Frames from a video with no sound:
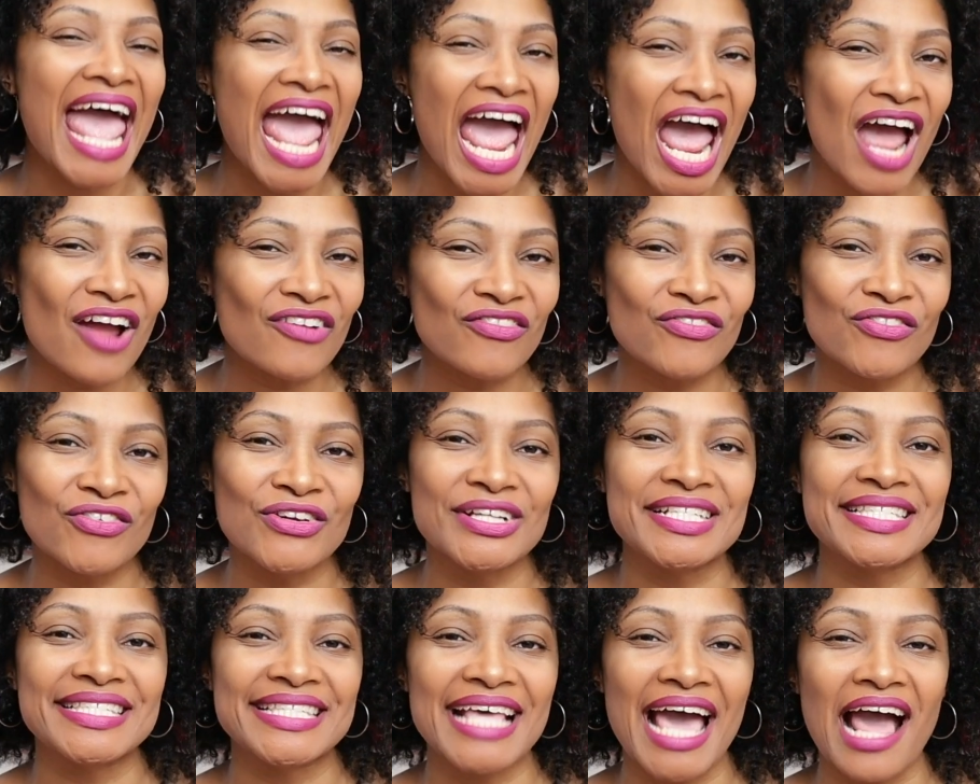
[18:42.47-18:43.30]

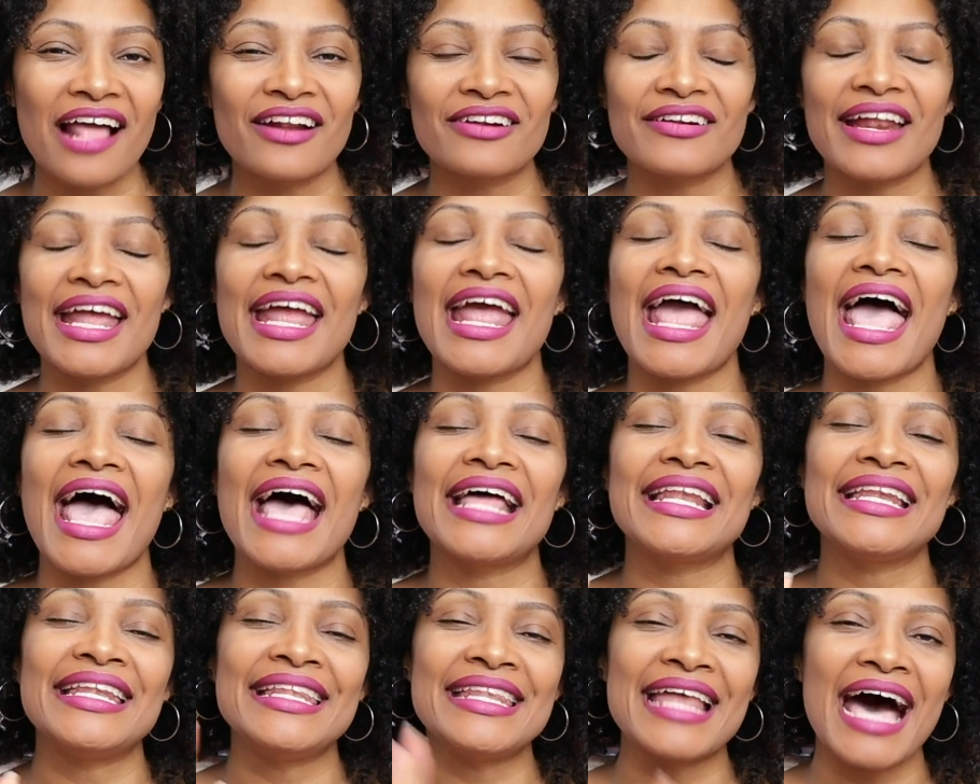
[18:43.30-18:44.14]
every Saturday
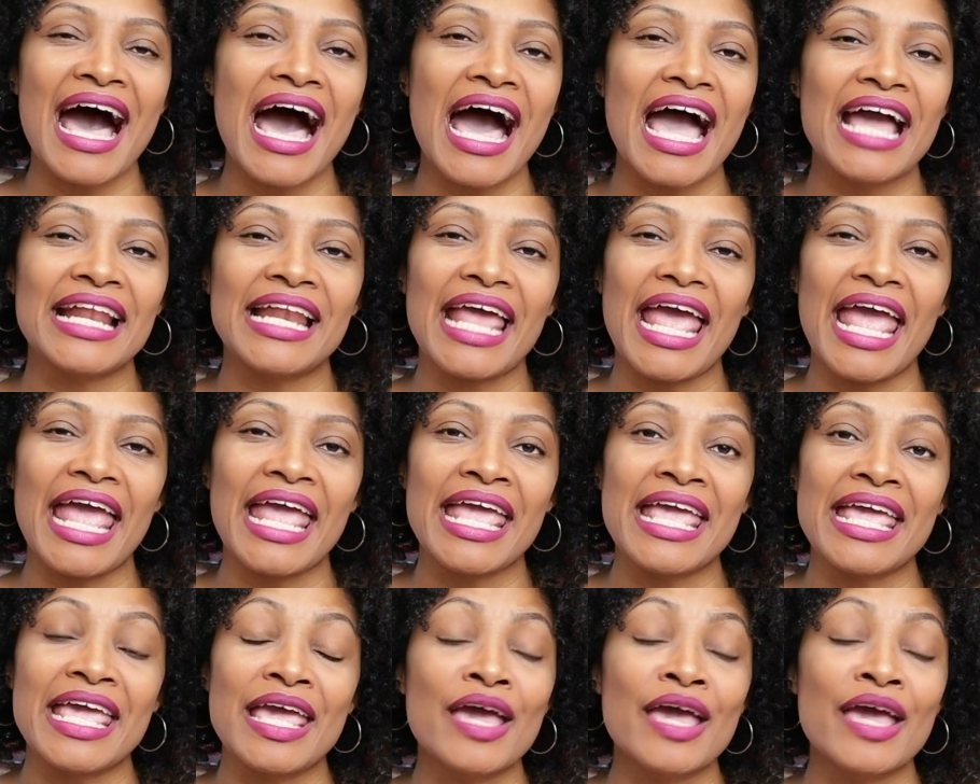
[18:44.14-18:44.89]
at nine A